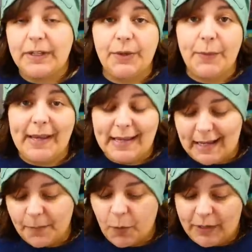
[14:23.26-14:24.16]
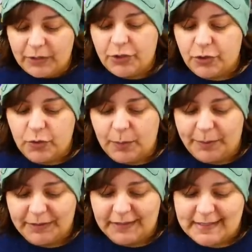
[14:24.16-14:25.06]
either way, I'm going to
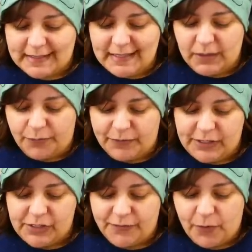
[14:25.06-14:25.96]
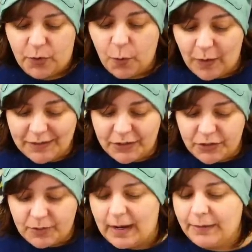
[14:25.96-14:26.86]
put this in the fridge for one to
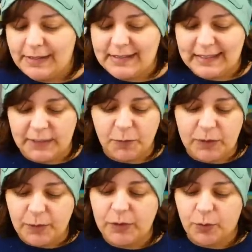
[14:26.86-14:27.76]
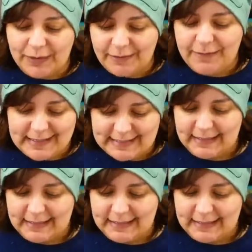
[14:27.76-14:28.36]
two hours and then we will revisit